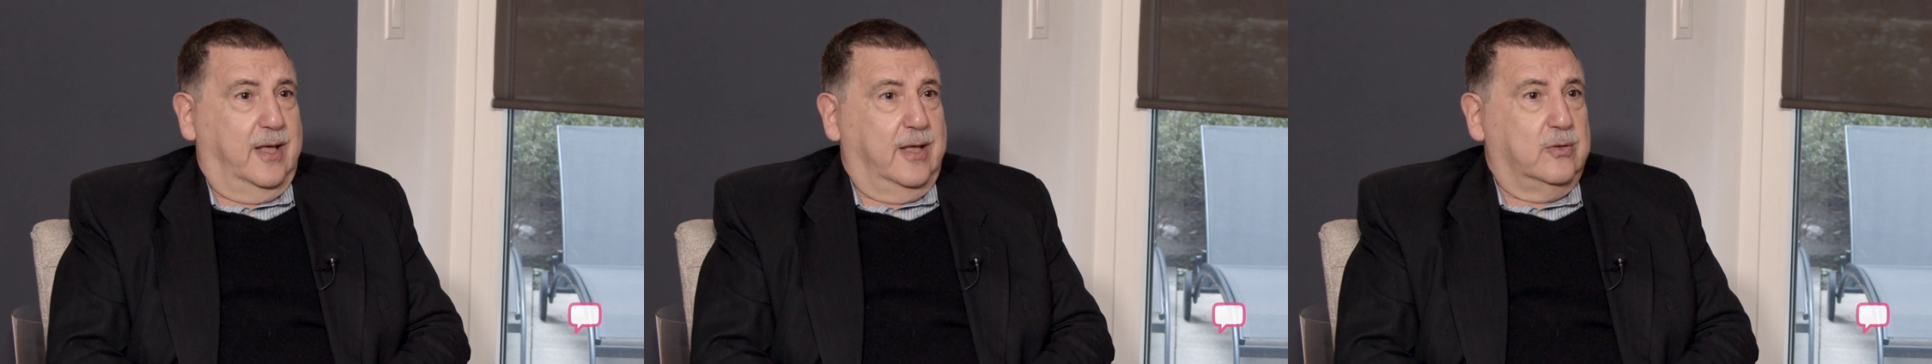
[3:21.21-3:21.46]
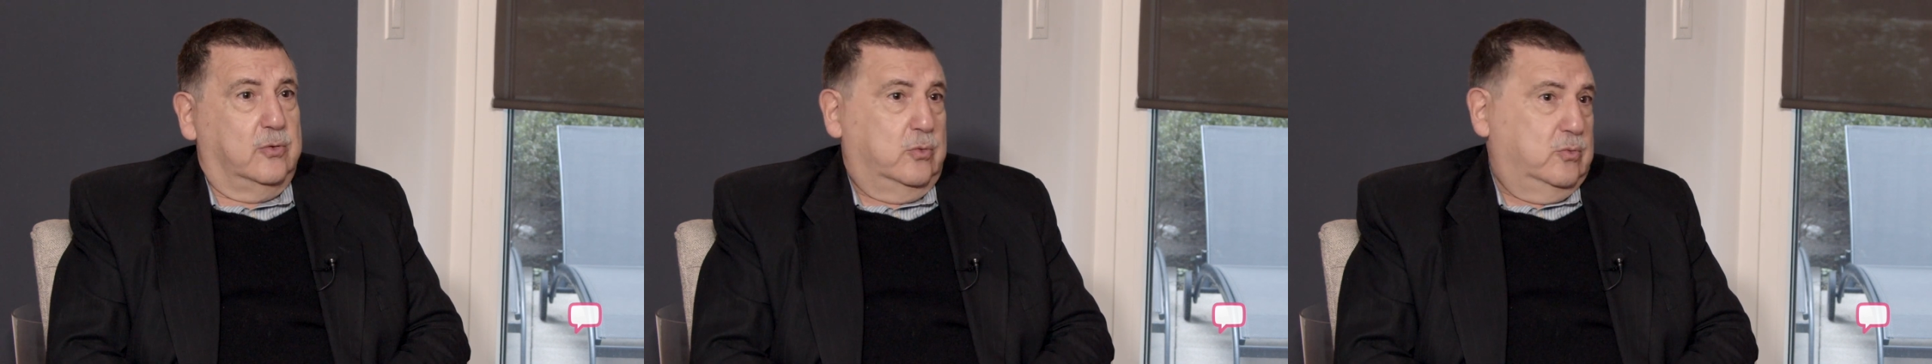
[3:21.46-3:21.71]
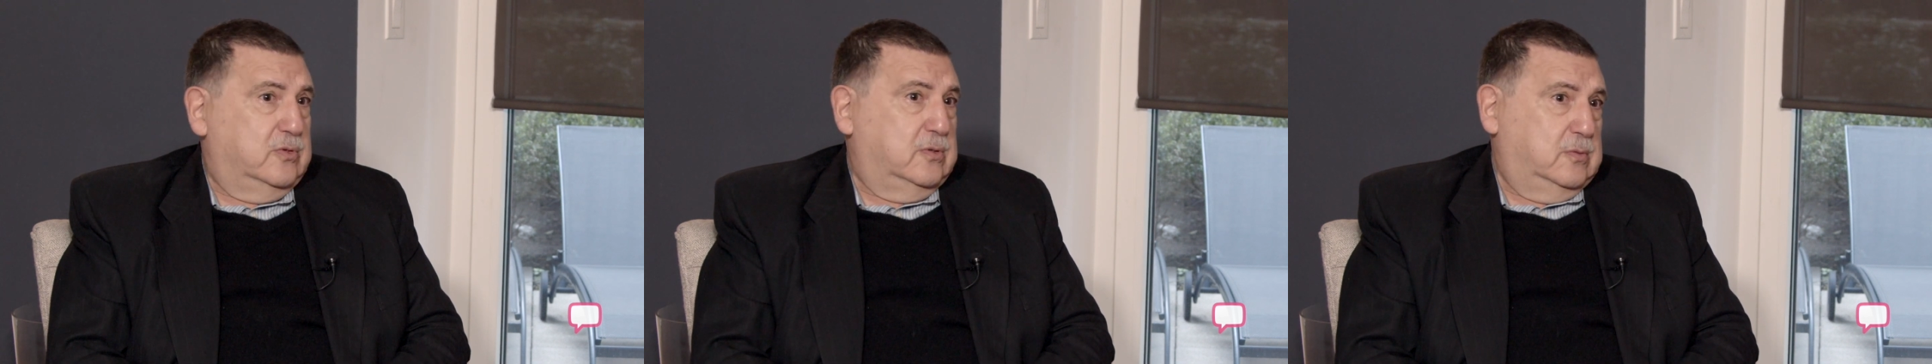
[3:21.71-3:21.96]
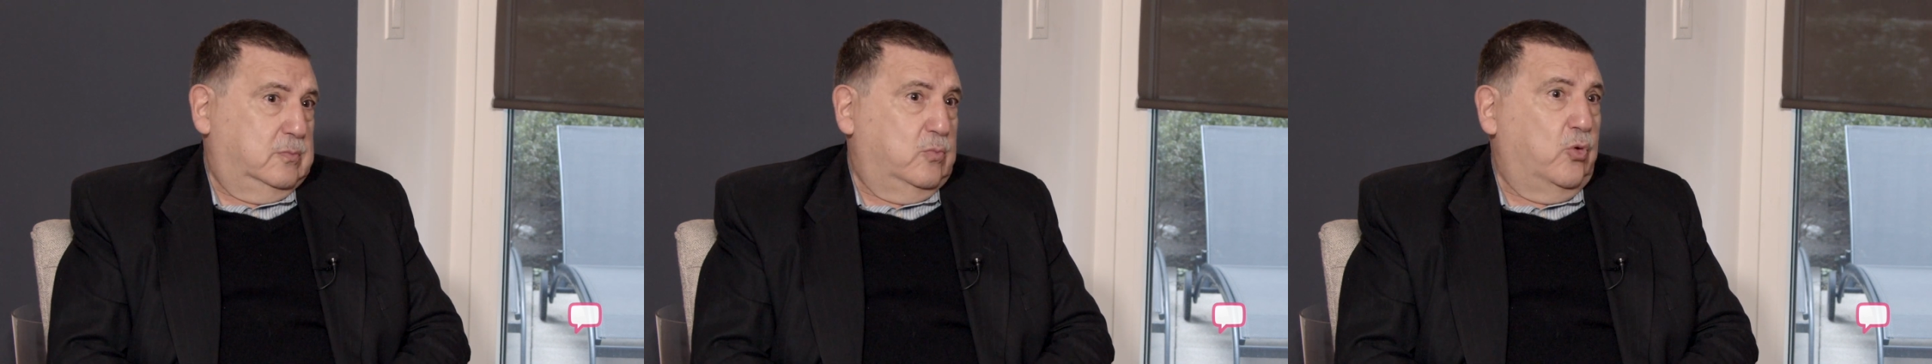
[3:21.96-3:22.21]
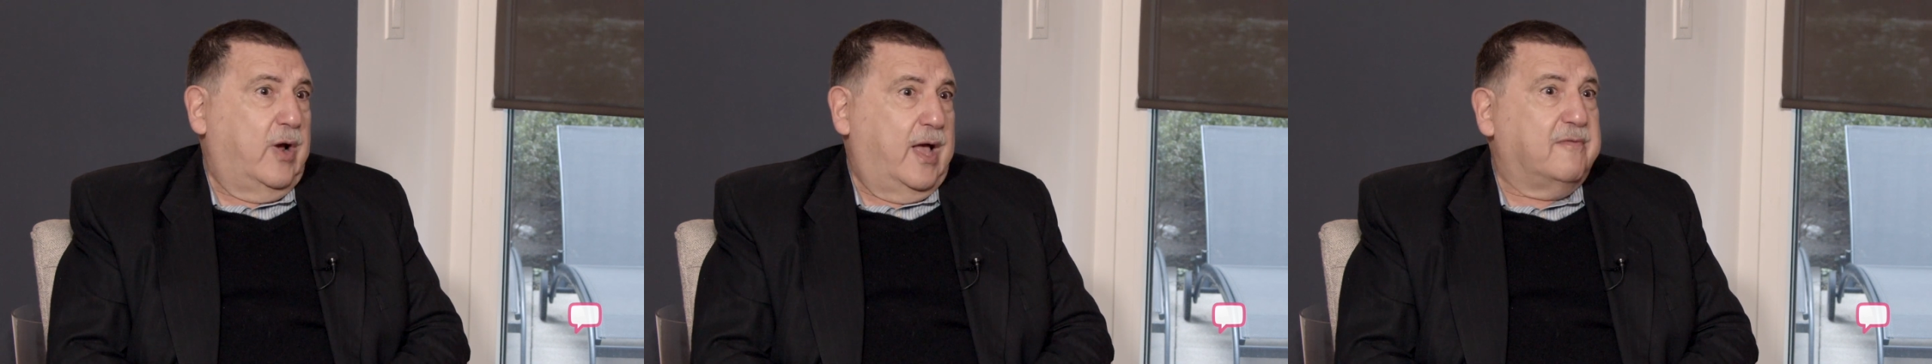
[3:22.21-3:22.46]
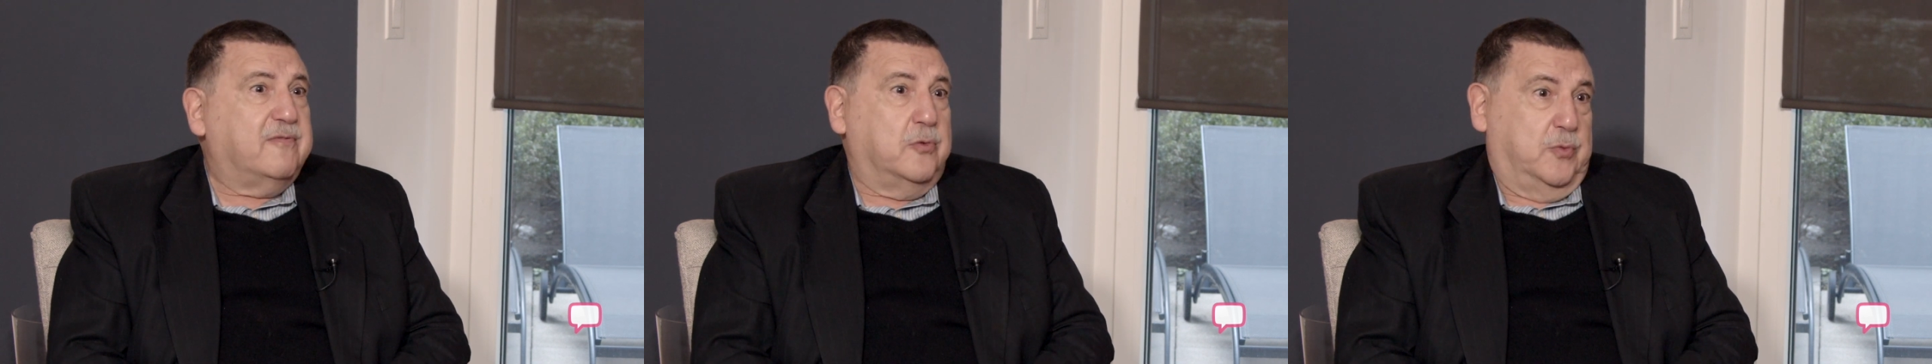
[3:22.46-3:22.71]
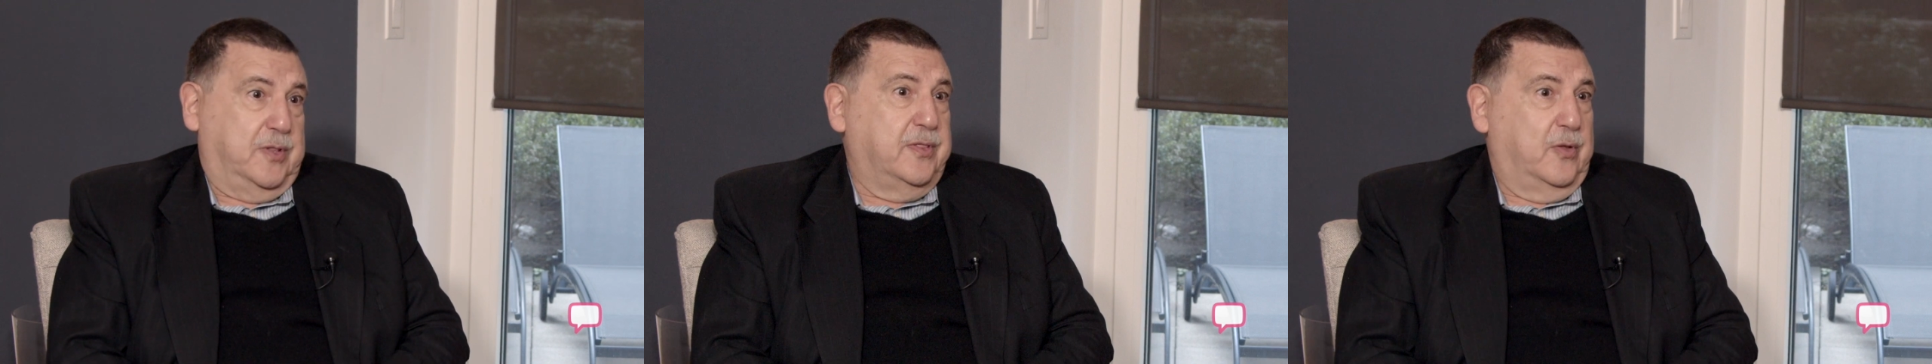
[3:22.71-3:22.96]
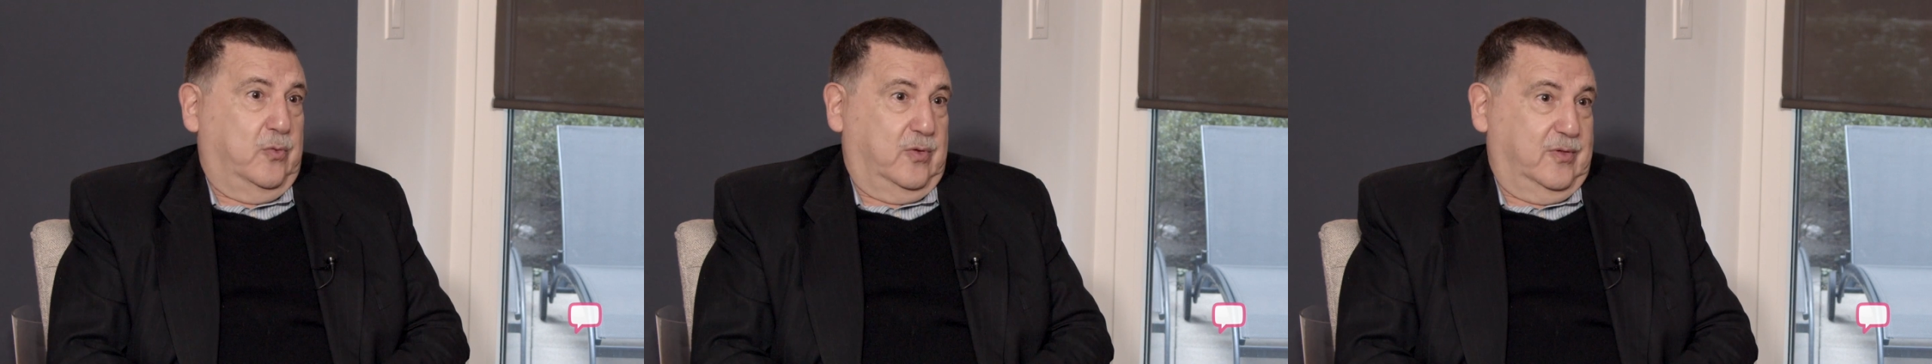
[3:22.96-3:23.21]
and who was more affluent
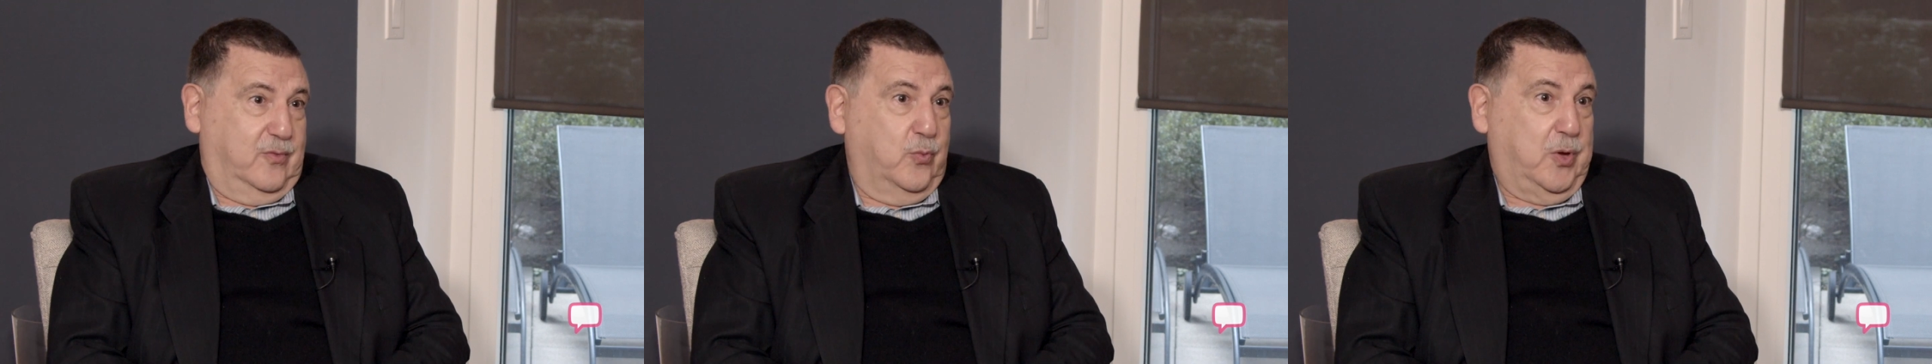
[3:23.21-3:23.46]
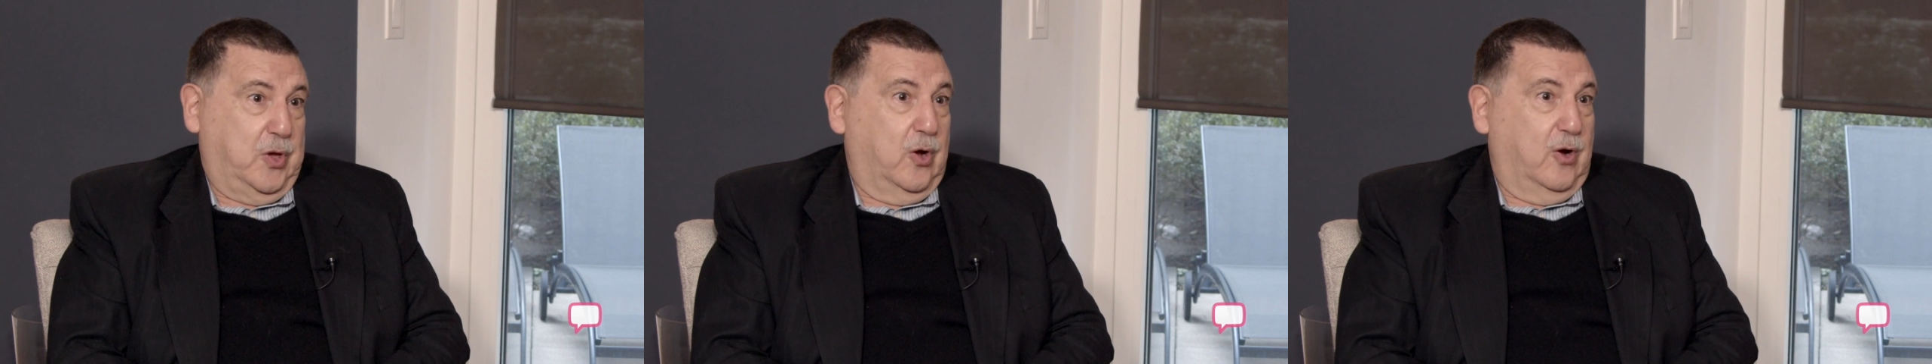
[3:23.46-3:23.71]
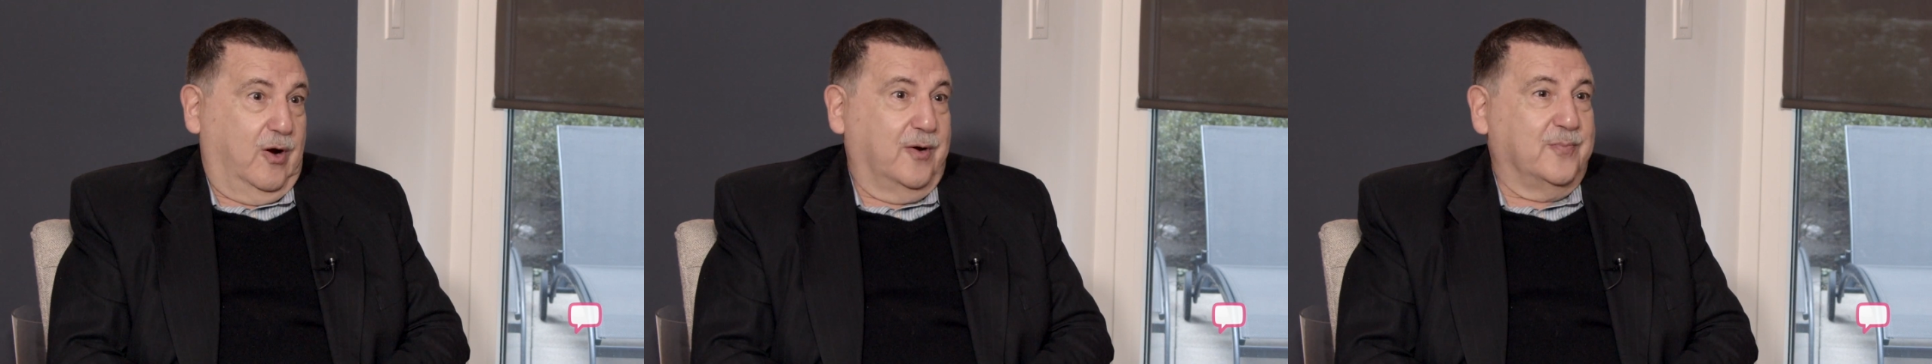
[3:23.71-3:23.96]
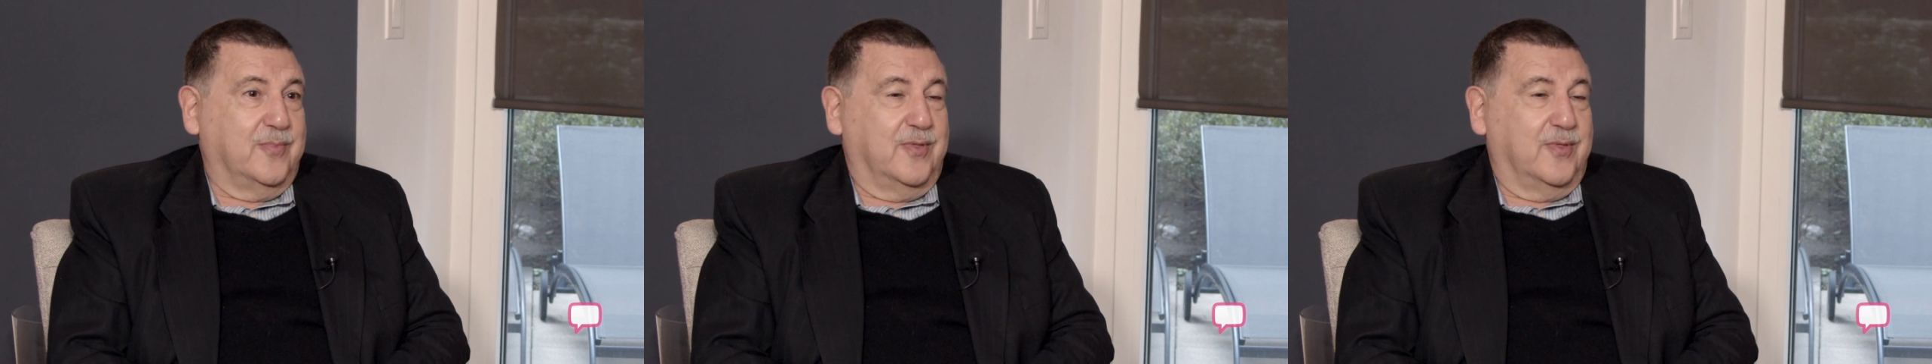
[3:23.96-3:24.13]
than we are."